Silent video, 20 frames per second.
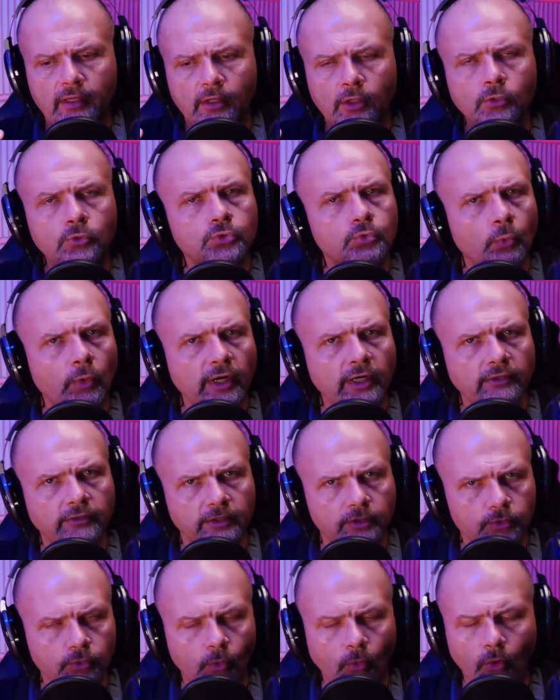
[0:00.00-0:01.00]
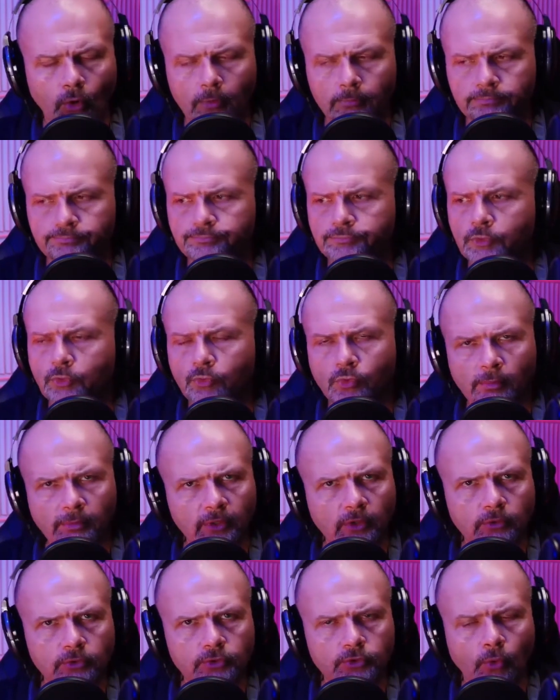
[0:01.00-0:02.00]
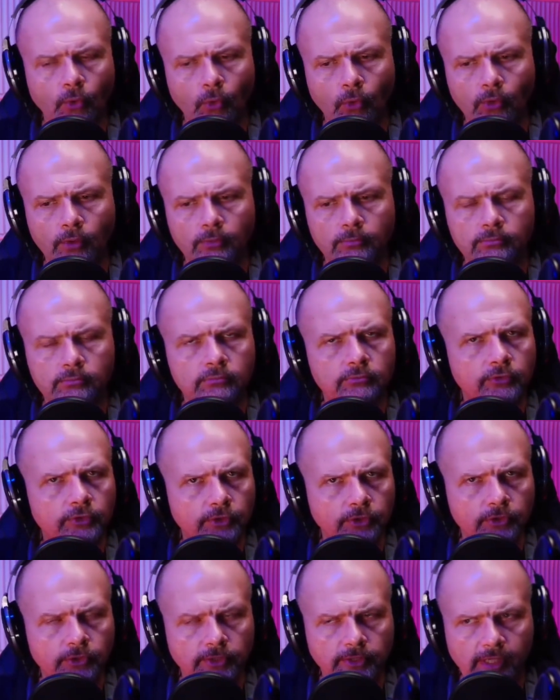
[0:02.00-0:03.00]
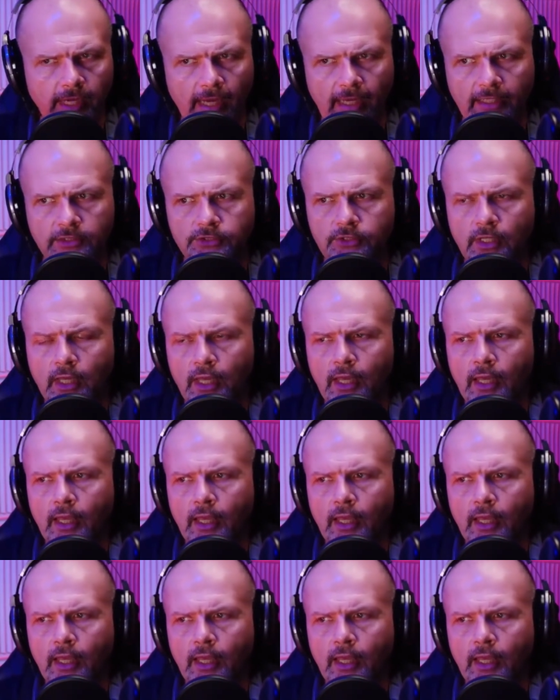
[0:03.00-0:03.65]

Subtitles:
who's winning this war, criminals or the good guys,